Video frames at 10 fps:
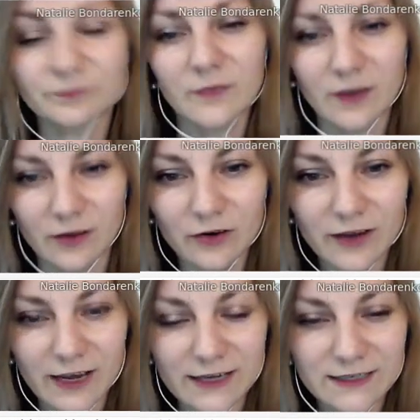your
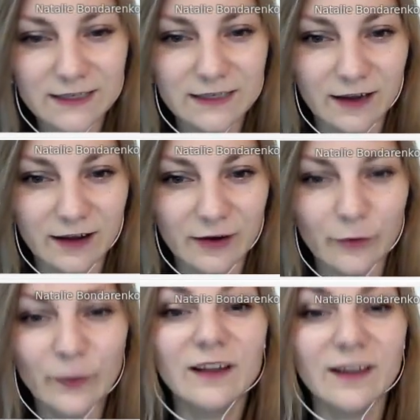guests
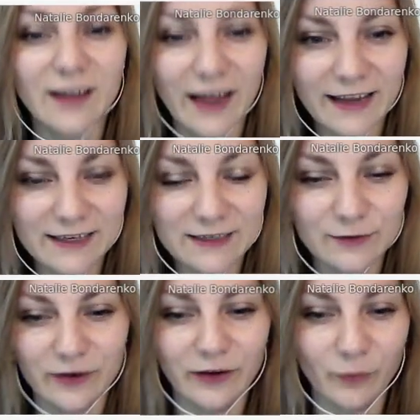will like it
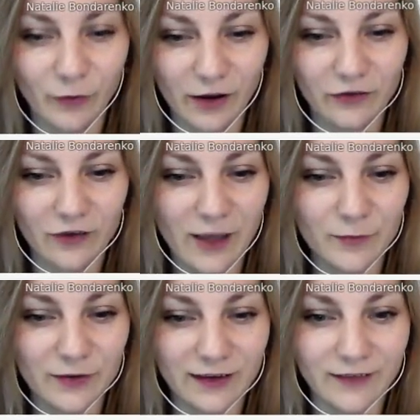very much.
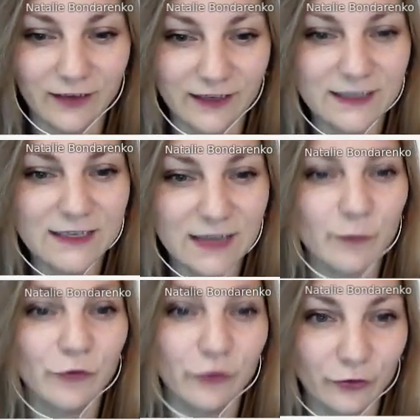I believe in it, and
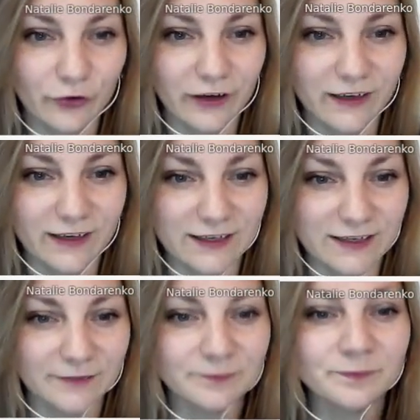I'm sure in
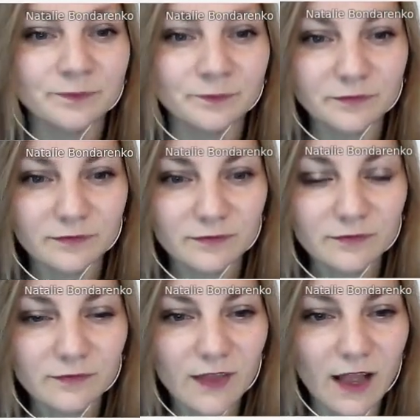it.
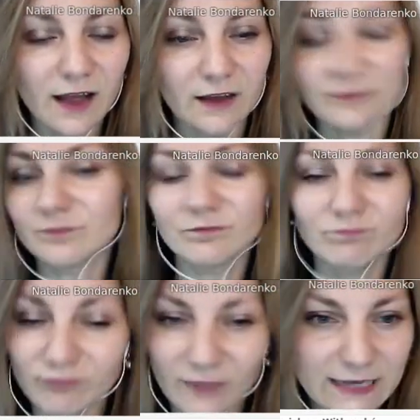Um,
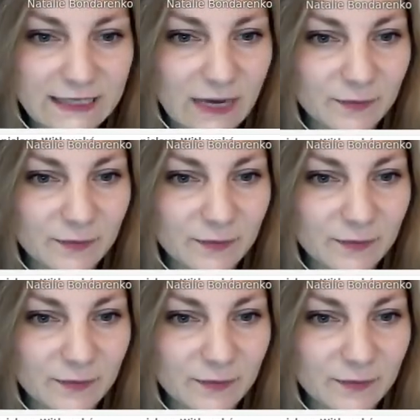Except